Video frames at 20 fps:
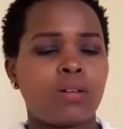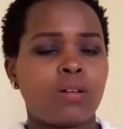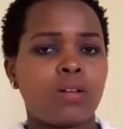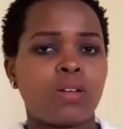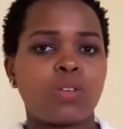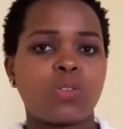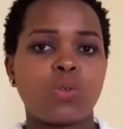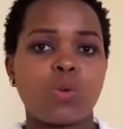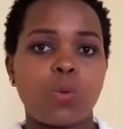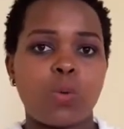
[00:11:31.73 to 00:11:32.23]

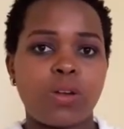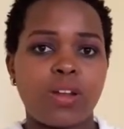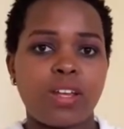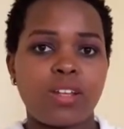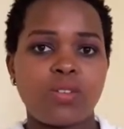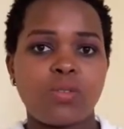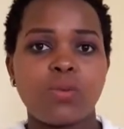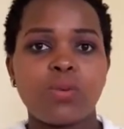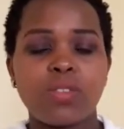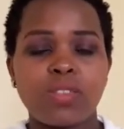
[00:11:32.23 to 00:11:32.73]
So when I
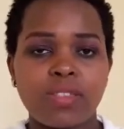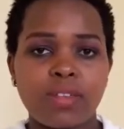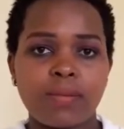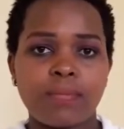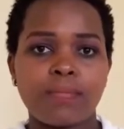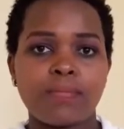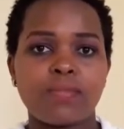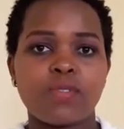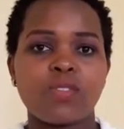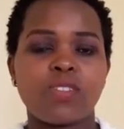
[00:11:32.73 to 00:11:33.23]
took
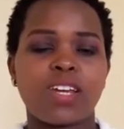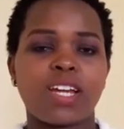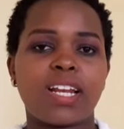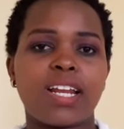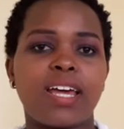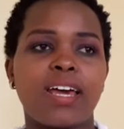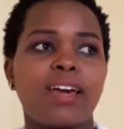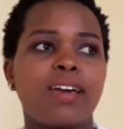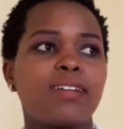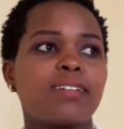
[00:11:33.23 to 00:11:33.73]
them to the
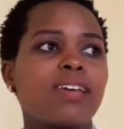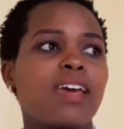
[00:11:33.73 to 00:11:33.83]
client,